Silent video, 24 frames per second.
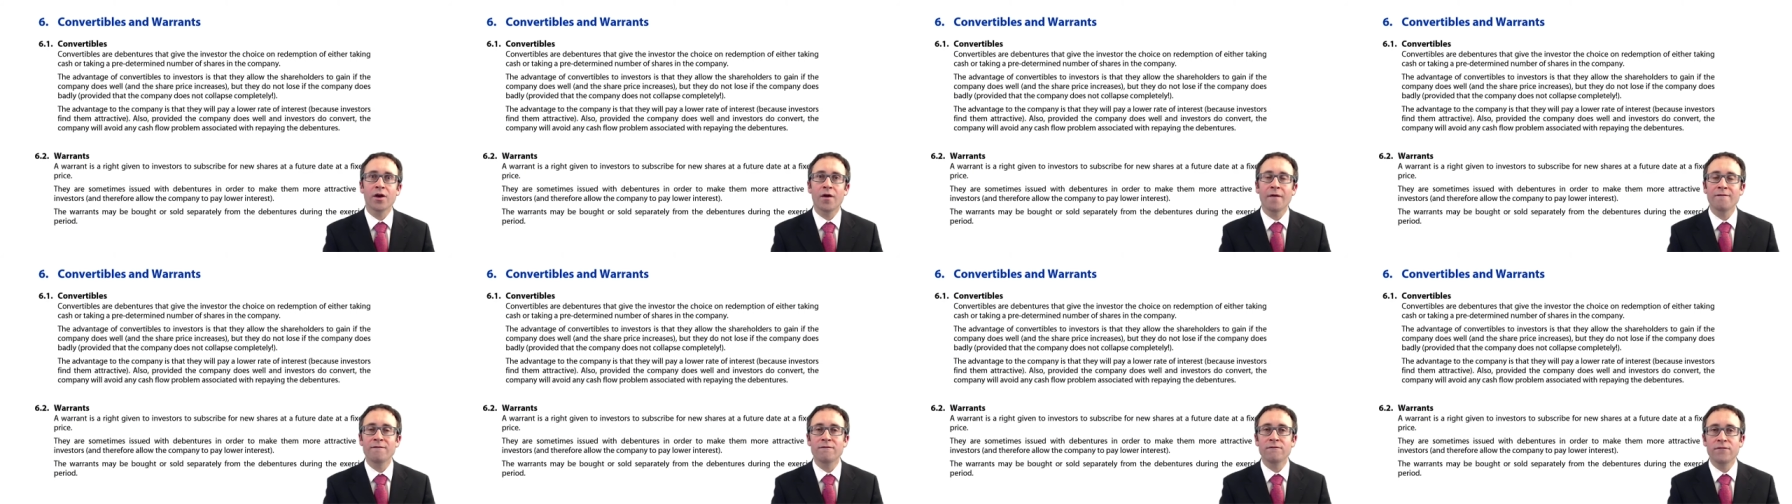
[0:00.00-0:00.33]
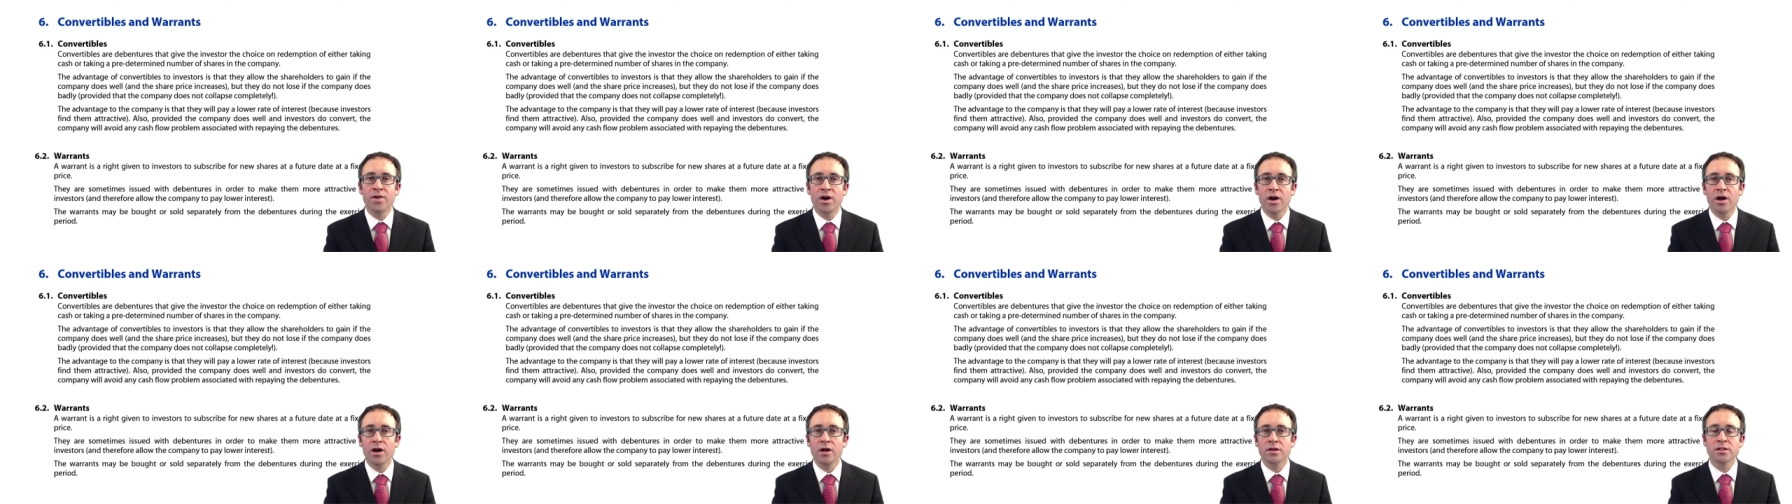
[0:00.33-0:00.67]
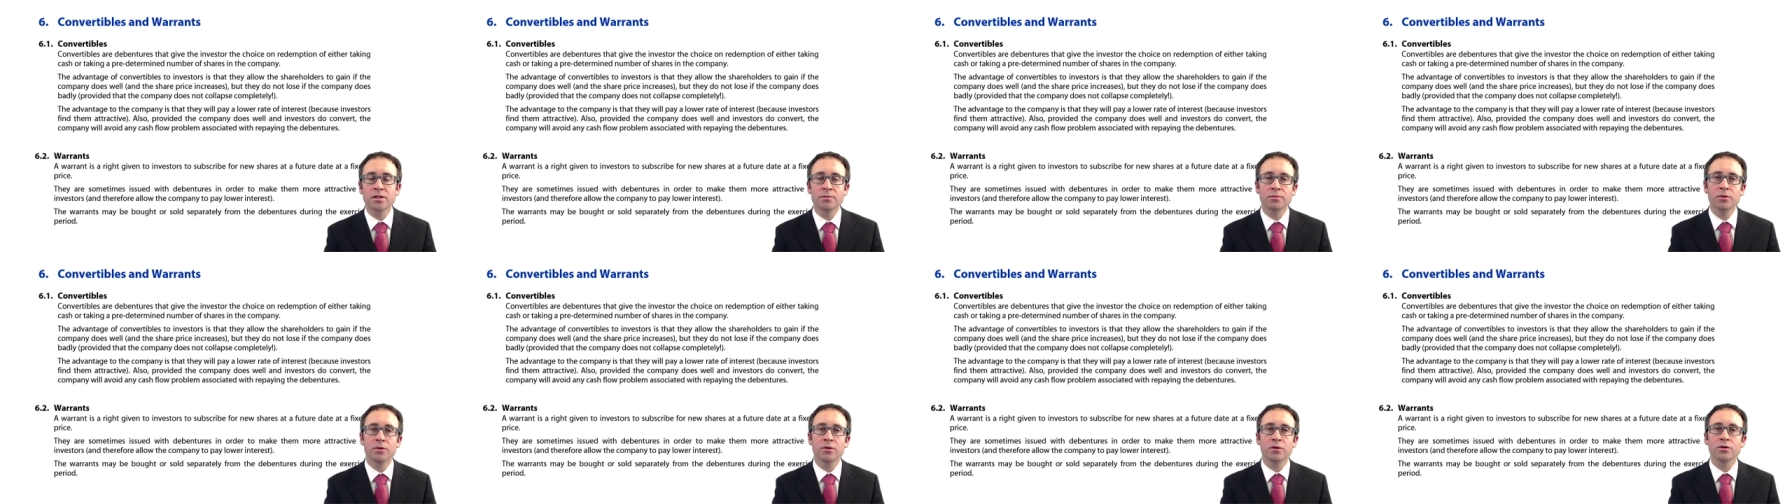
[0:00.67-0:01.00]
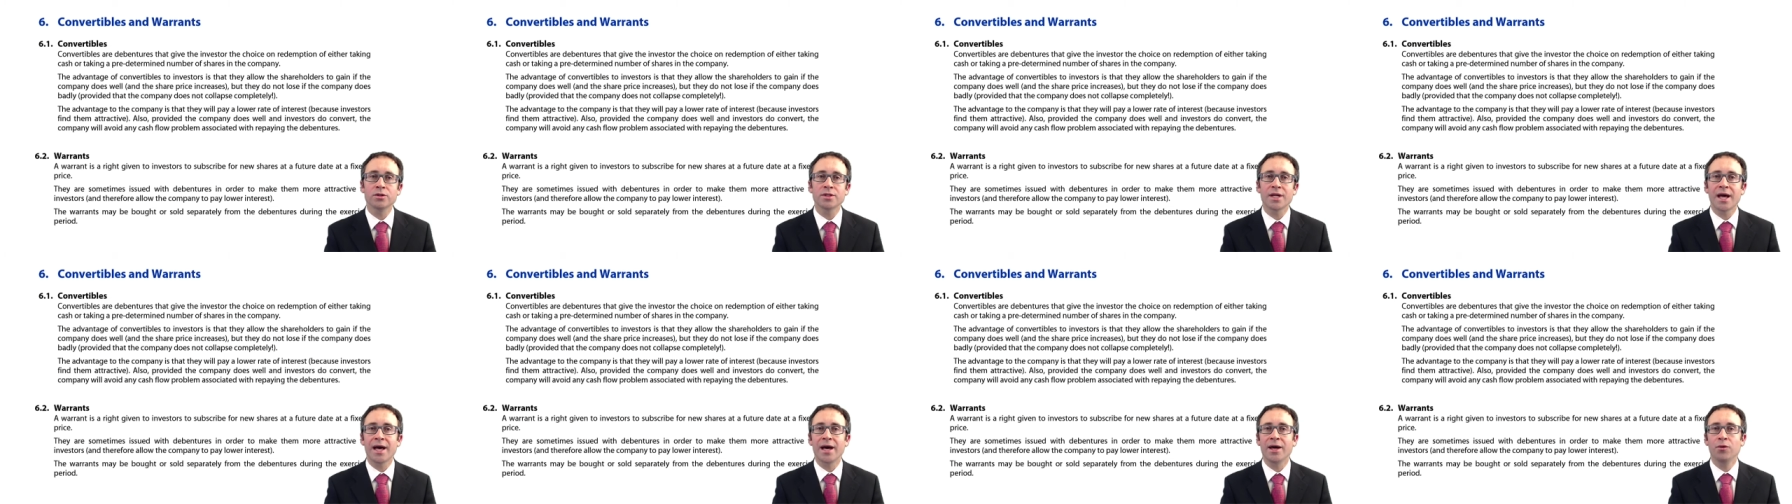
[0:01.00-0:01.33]

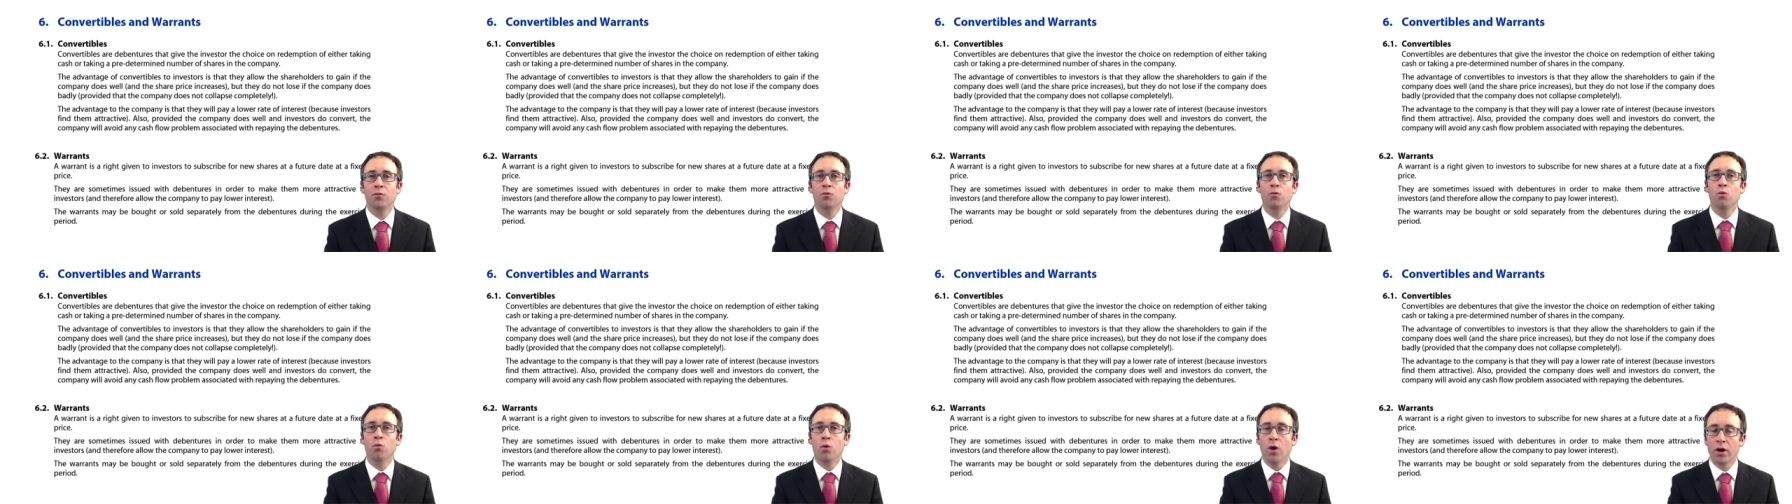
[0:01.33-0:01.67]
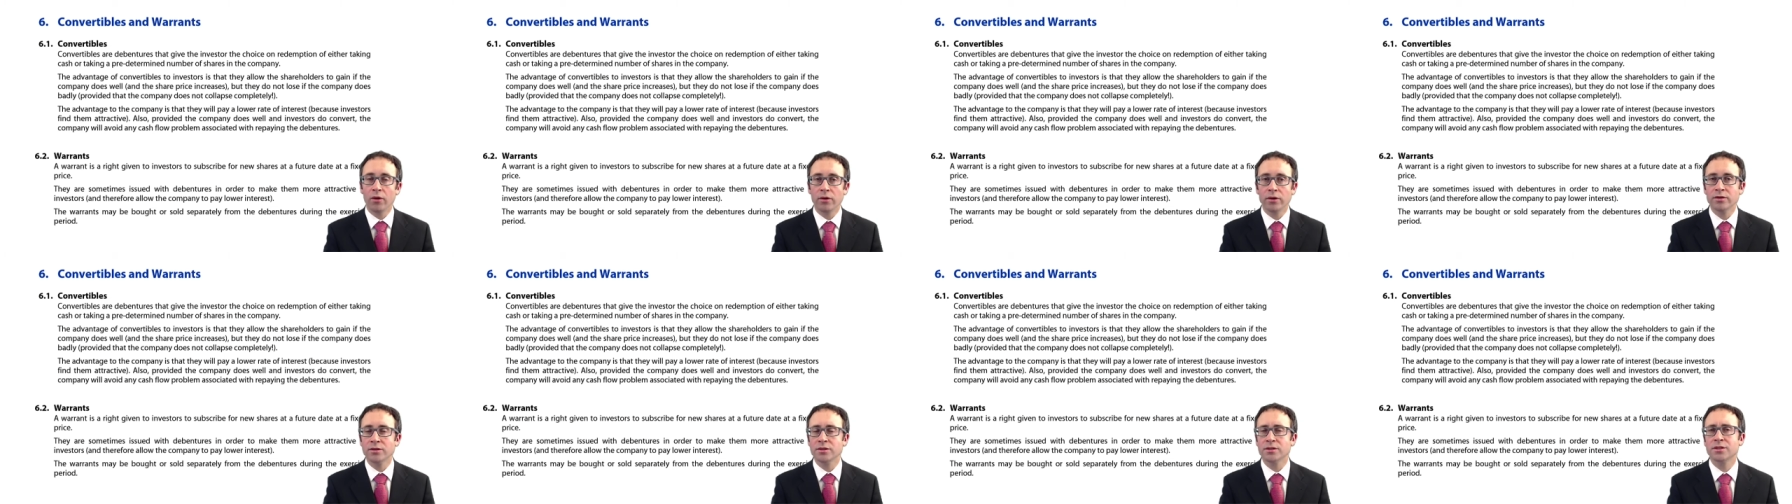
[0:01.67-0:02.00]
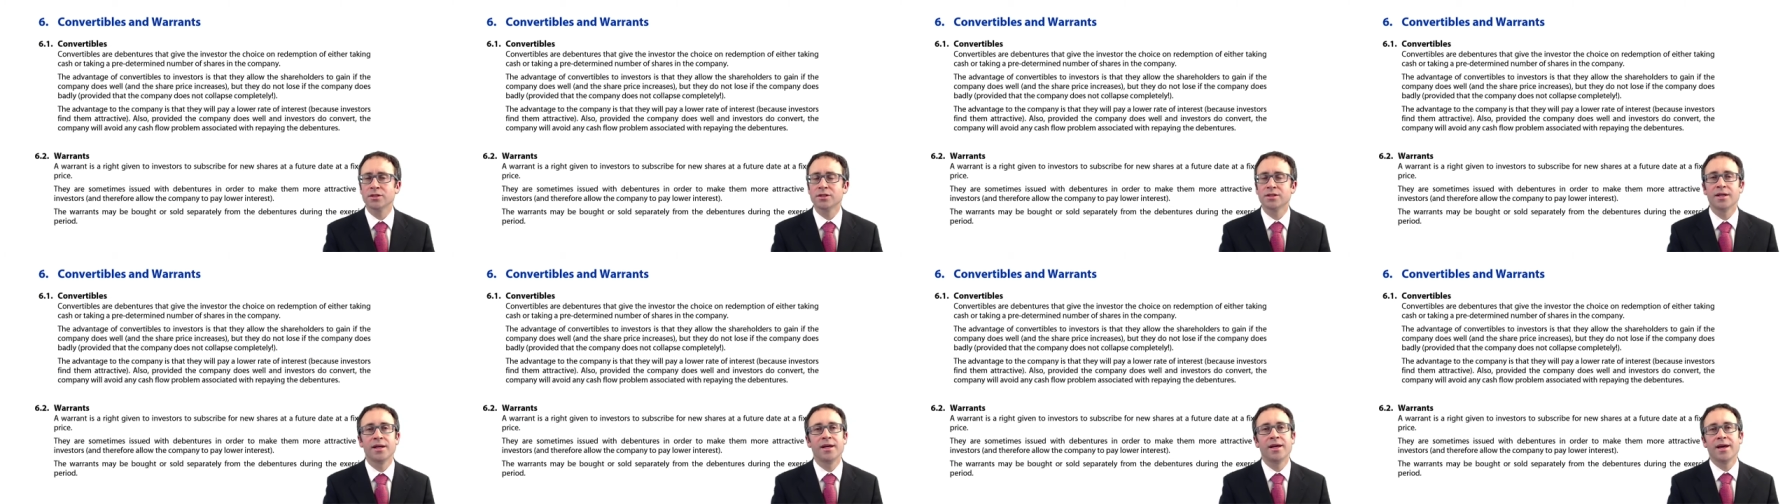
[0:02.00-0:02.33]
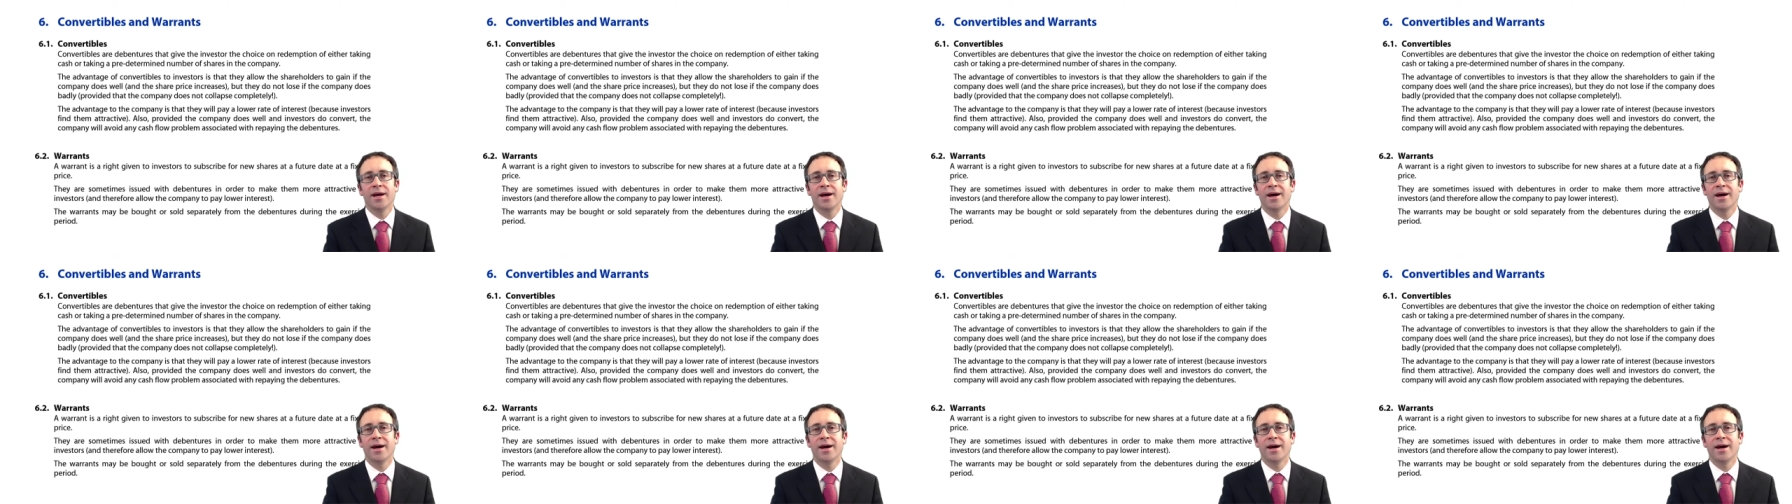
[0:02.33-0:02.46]
convertibles and warrants,